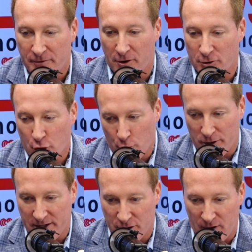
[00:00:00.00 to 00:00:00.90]
their
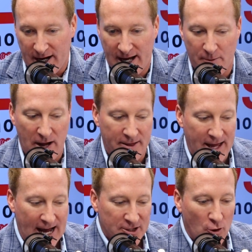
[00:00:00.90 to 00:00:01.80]
tutelage, right? And
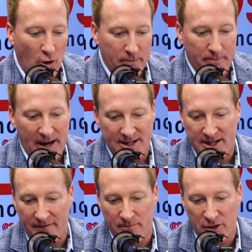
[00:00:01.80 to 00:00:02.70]
that's all been passed
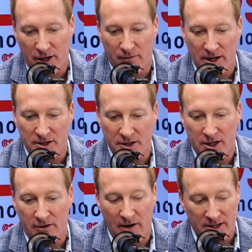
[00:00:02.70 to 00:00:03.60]
down from generation to
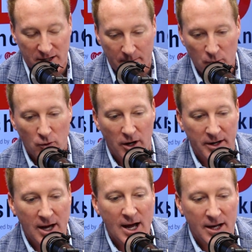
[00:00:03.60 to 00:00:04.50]
generation. Number one,
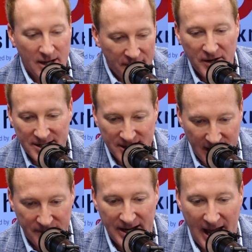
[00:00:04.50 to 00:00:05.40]
nothing is
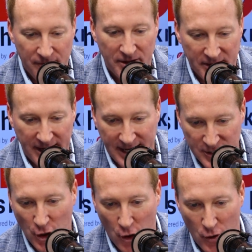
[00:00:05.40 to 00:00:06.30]
given. Everything
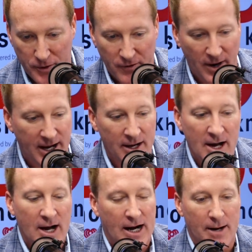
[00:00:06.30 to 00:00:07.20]
is earned, right?
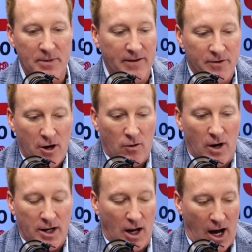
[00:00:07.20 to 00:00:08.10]
Even though
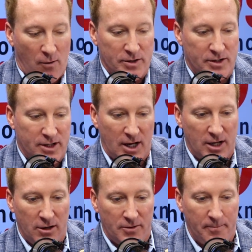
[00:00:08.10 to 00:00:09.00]
I was,
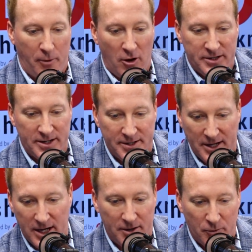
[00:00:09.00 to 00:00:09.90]
the boss's
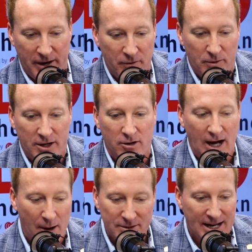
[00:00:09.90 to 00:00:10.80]
son, whatever you want to call
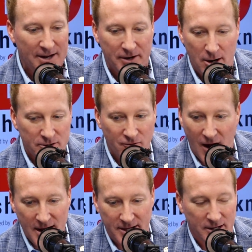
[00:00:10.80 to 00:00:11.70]
it, I was out there. I was
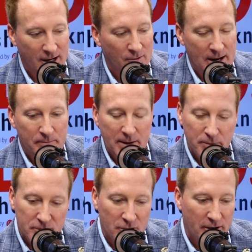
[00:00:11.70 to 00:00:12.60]
grinding, and
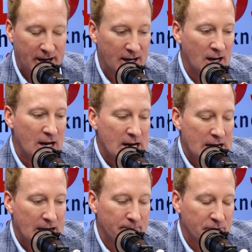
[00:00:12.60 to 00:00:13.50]
people saw that.
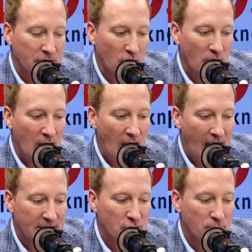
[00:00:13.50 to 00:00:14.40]
So
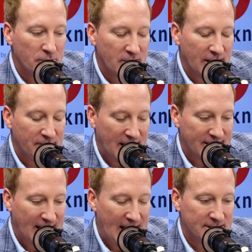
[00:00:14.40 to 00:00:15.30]
I do believe
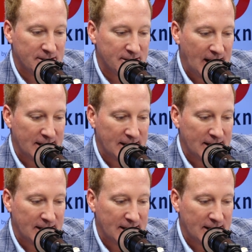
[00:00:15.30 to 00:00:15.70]
that that's